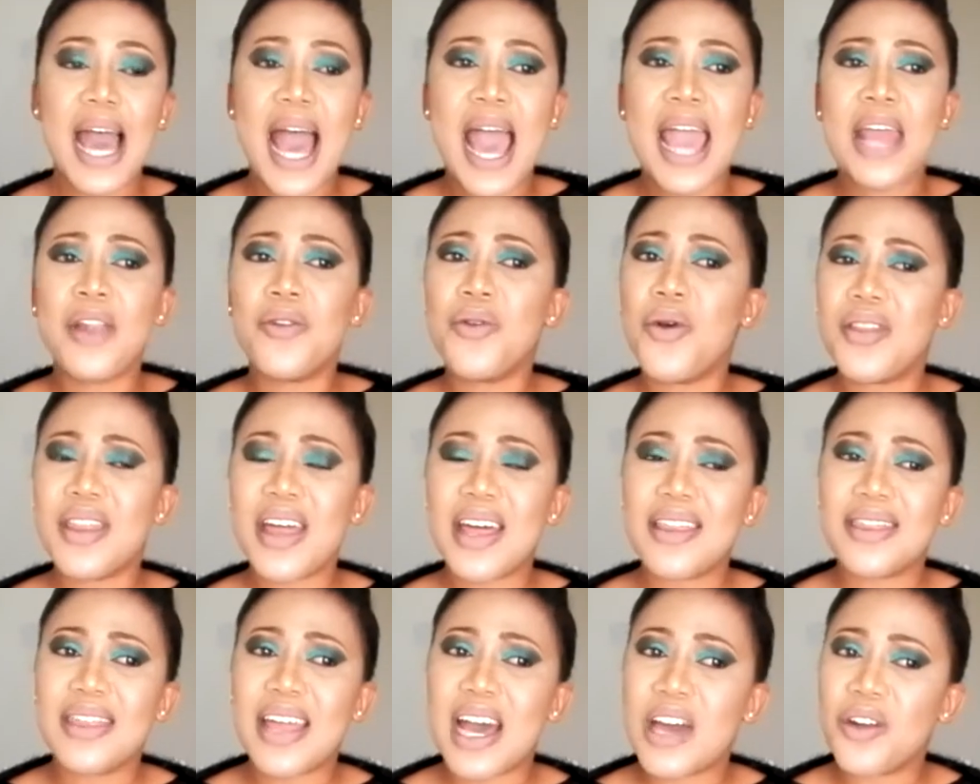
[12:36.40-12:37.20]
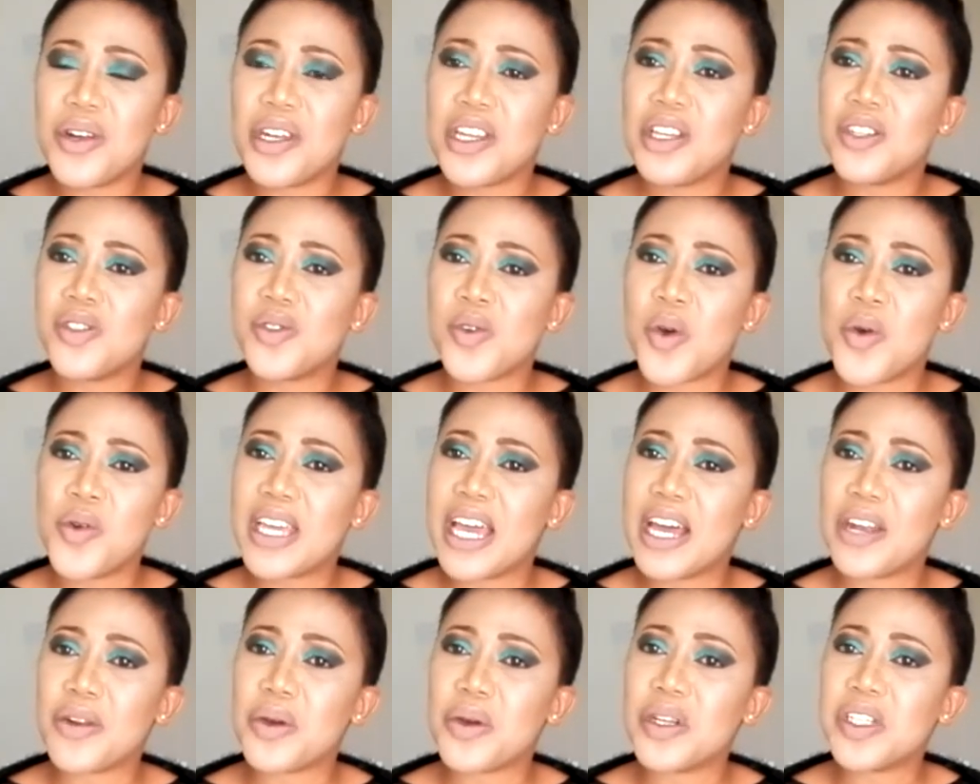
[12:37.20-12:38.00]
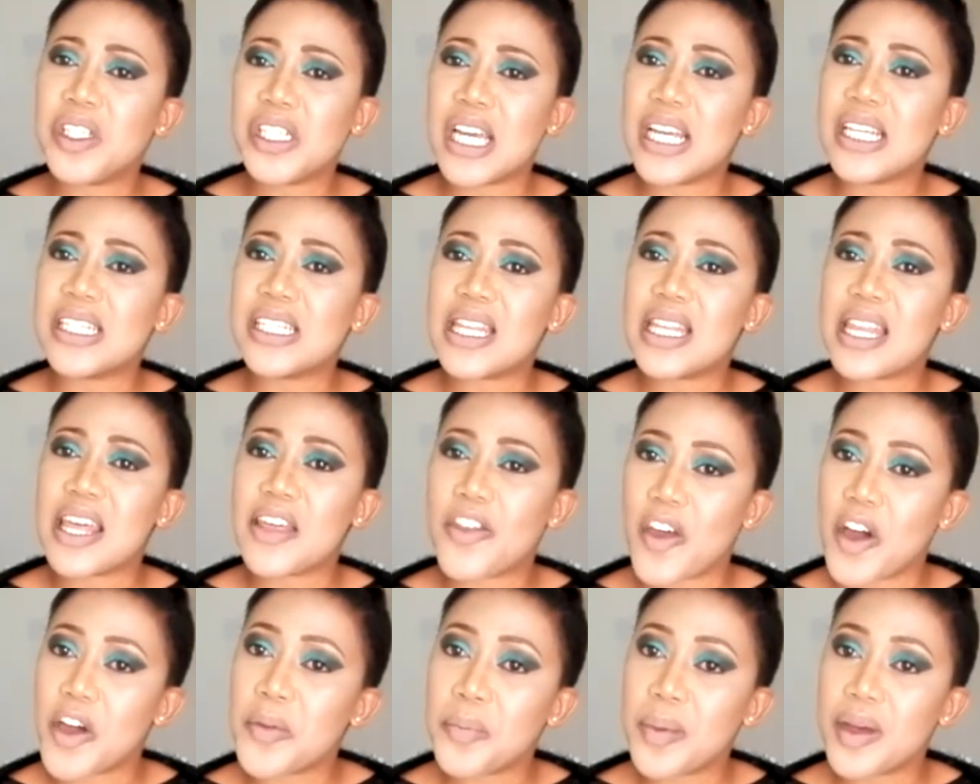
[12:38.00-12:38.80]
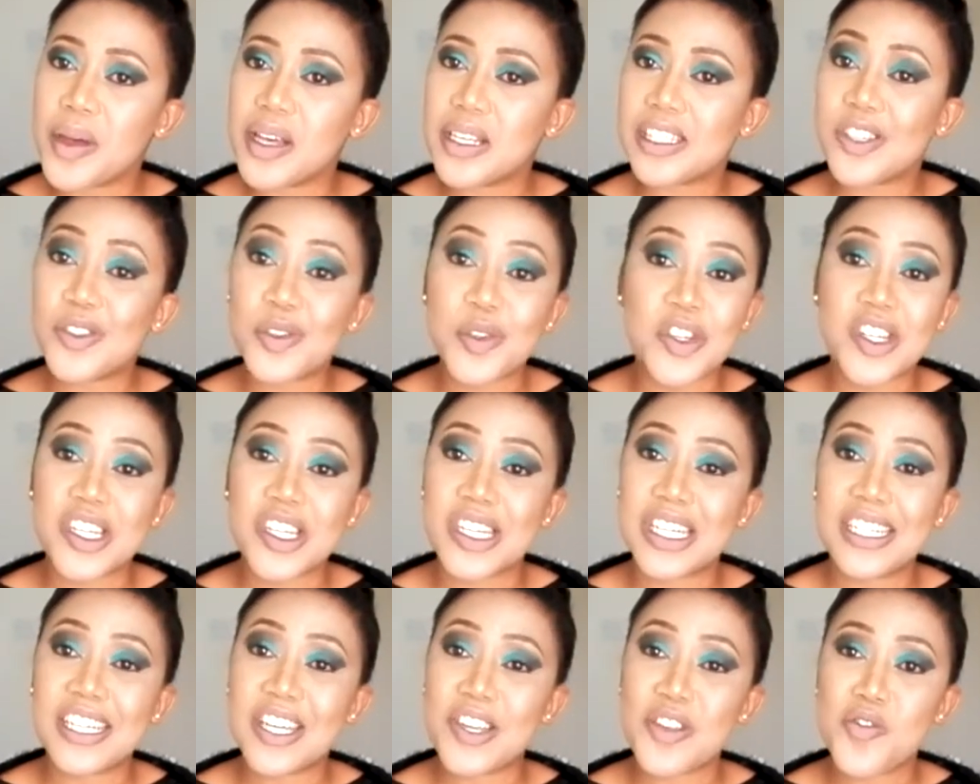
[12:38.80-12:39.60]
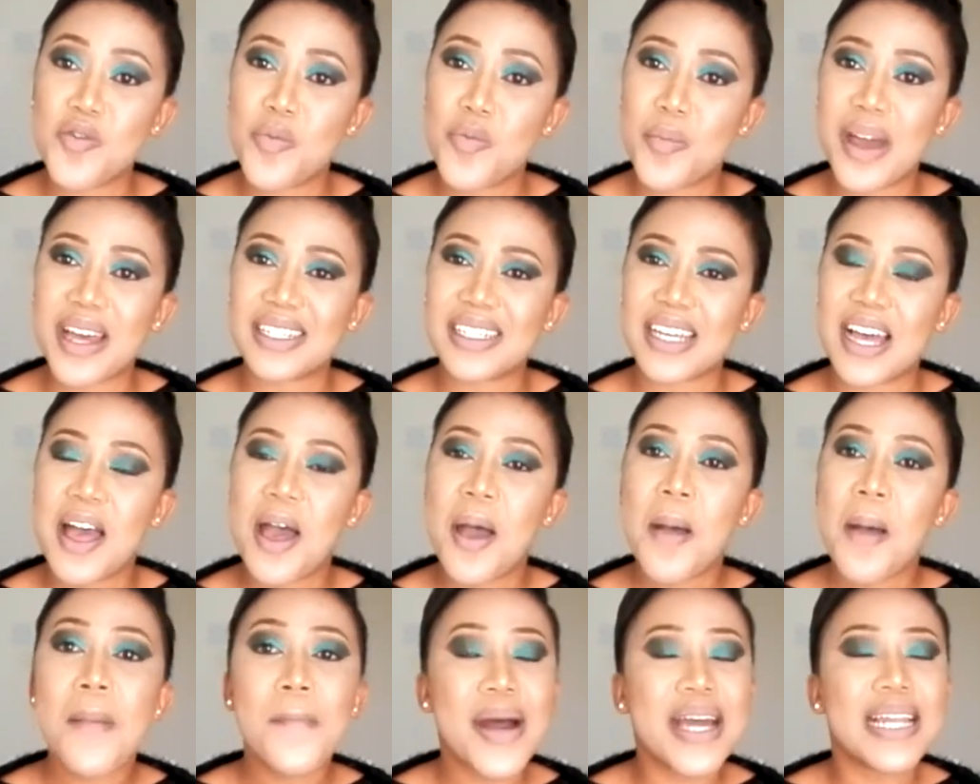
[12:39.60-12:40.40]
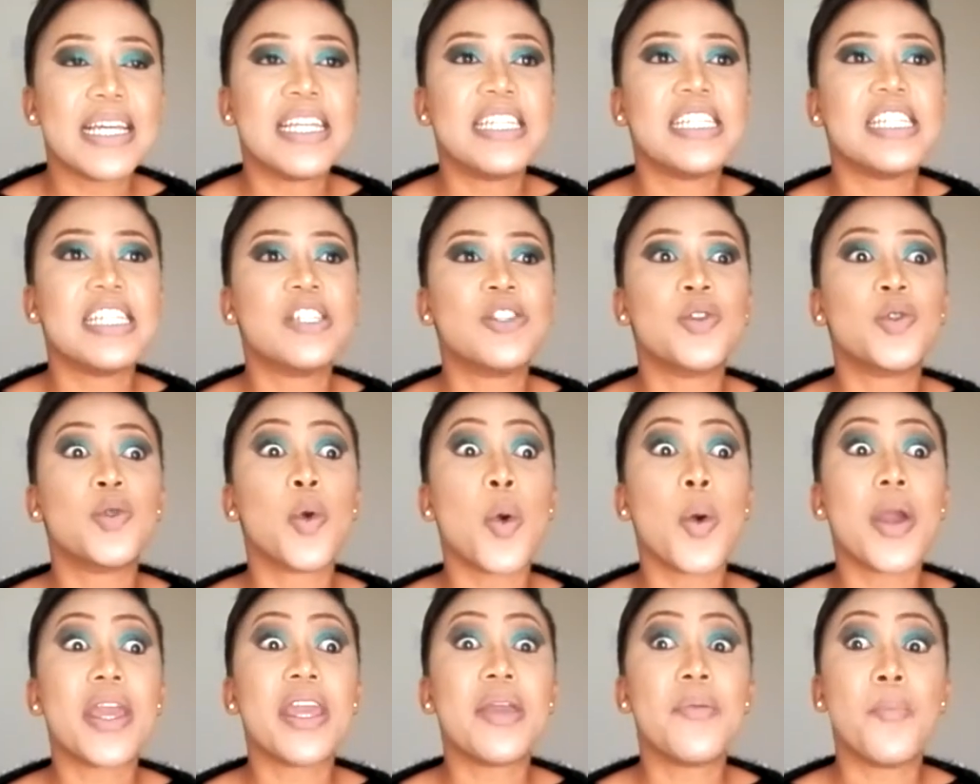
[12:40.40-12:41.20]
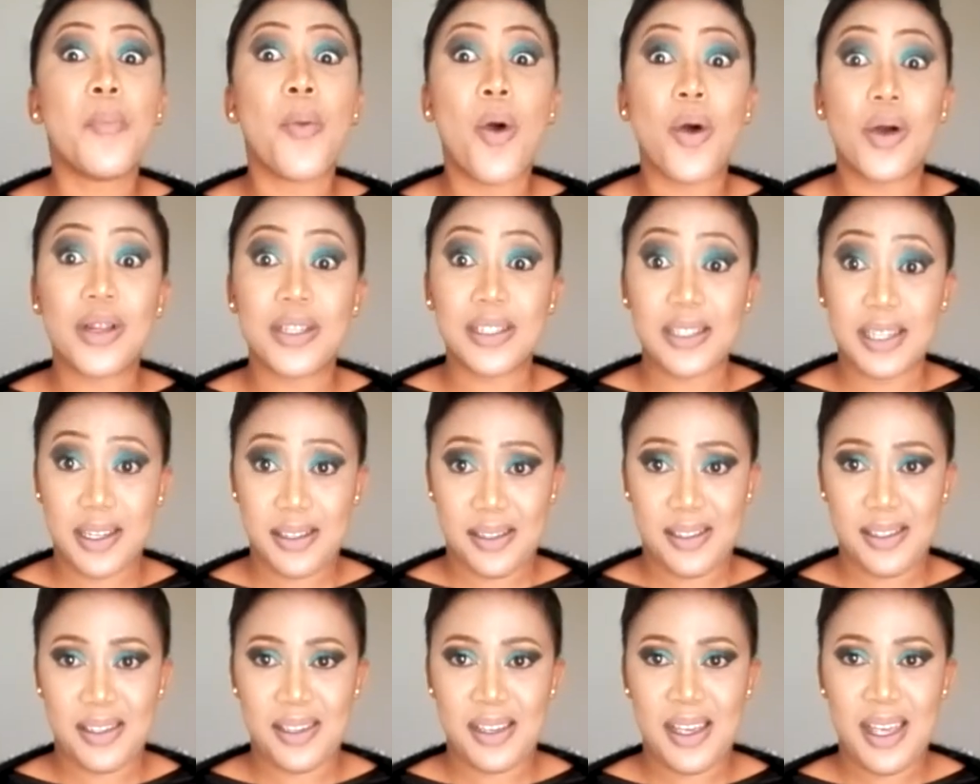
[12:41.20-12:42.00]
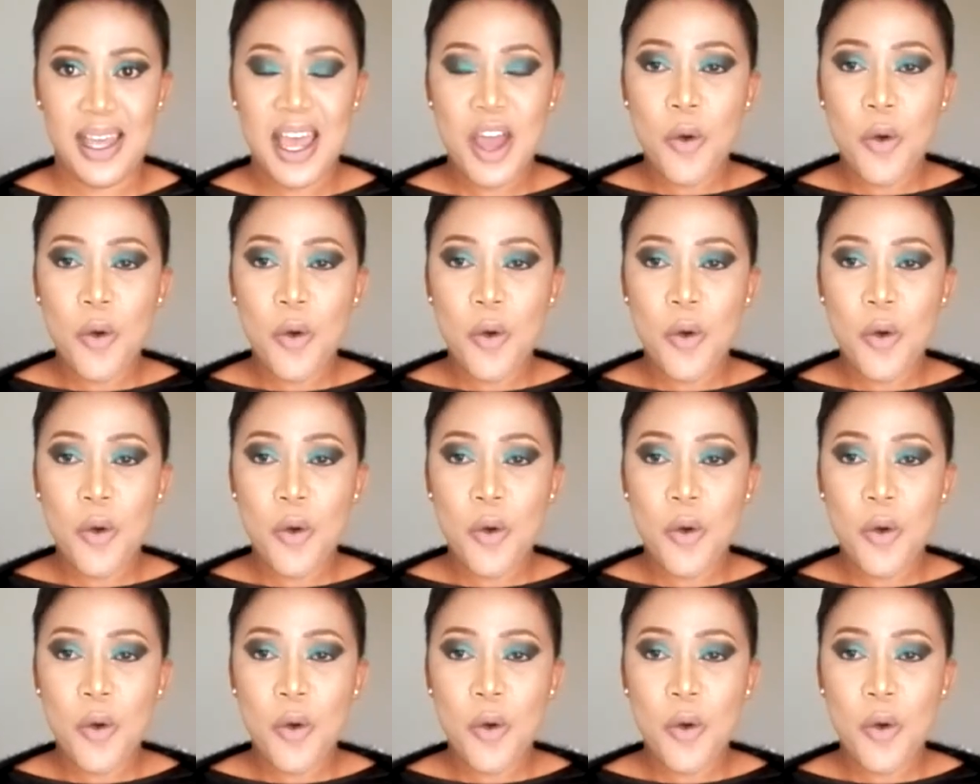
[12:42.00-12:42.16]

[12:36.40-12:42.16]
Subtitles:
I know that on its own cannot change the third person to treating you better, but it is so important.